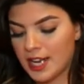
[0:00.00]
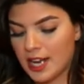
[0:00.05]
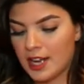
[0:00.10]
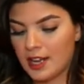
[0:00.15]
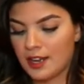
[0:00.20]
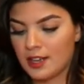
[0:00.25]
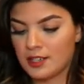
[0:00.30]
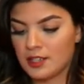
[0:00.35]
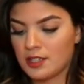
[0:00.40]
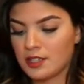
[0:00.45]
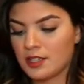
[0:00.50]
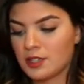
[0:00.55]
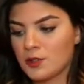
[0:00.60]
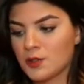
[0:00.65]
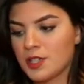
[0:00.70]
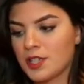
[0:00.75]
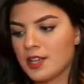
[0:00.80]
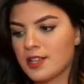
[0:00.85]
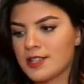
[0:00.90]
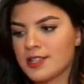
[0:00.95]
And this
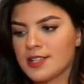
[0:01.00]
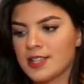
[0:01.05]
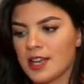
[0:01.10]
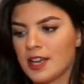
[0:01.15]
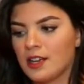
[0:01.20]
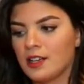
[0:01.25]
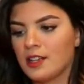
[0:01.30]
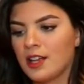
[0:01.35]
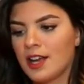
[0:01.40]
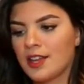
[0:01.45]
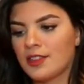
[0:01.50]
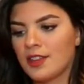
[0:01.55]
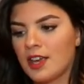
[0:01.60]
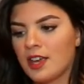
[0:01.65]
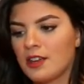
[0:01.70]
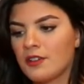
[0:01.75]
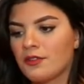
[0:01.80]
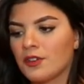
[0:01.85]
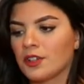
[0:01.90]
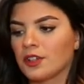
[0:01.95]
was on sale, I
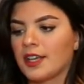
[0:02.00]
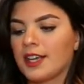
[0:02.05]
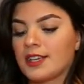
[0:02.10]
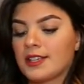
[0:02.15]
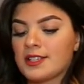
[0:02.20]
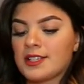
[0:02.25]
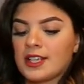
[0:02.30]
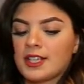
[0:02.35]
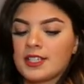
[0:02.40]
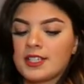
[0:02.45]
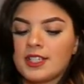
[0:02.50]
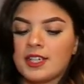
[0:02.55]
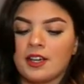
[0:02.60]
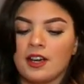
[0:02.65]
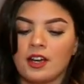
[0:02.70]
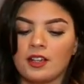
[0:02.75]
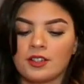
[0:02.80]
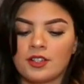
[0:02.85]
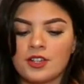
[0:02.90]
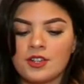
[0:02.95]
think, for like
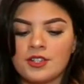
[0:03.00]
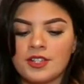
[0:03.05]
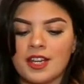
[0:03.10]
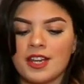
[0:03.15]
$60.